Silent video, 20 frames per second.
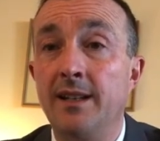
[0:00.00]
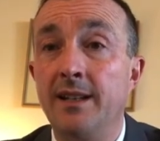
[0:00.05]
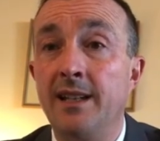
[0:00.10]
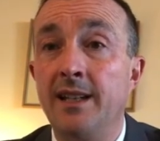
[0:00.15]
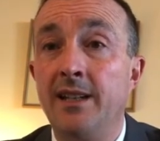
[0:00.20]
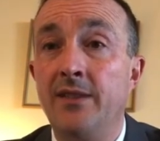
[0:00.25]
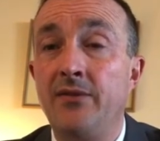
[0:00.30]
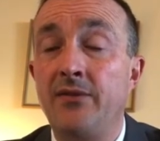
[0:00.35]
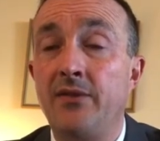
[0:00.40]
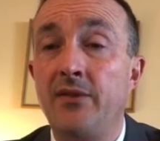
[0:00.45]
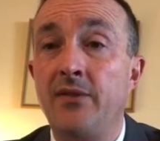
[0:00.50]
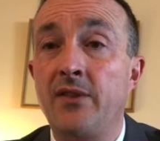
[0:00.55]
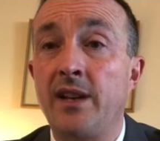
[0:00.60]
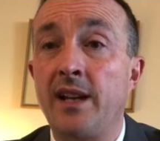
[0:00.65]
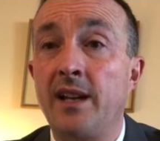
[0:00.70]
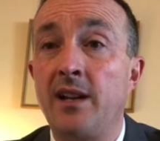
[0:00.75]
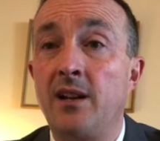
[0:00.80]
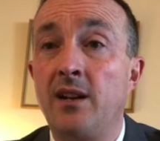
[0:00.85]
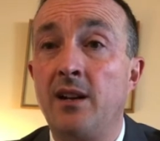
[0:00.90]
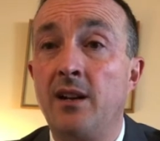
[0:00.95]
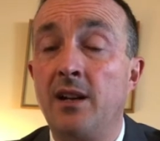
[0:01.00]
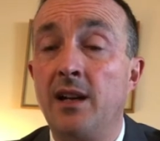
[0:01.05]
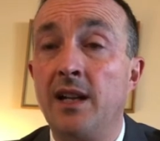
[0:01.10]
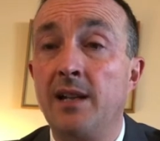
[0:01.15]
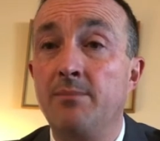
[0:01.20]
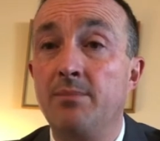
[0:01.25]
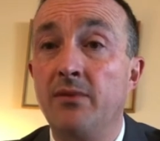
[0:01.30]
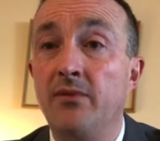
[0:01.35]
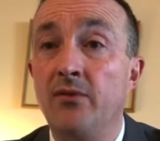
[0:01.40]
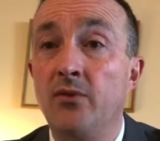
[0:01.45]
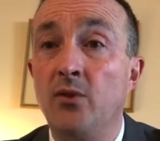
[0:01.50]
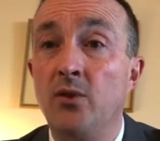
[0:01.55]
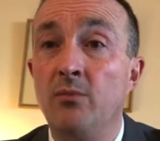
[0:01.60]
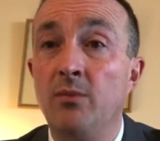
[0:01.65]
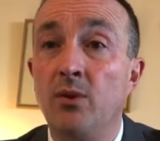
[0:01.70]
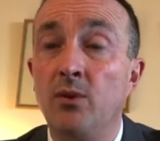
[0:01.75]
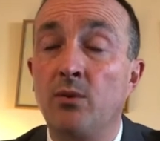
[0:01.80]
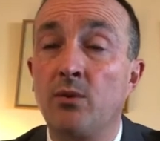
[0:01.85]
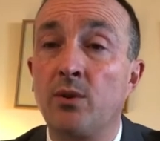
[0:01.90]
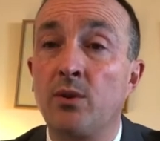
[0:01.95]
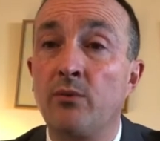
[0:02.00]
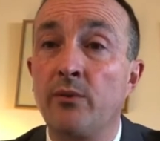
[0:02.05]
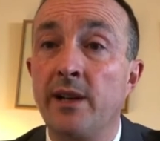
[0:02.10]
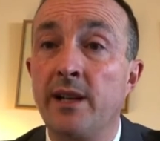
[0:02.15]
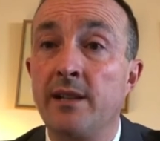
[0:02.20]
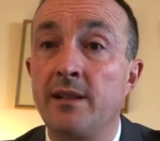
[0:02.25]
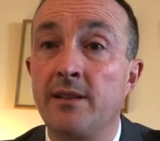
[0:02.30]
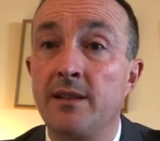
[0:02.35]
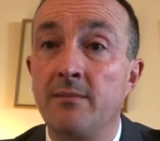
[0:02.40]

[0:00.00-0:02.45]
If they are a performer or a reader,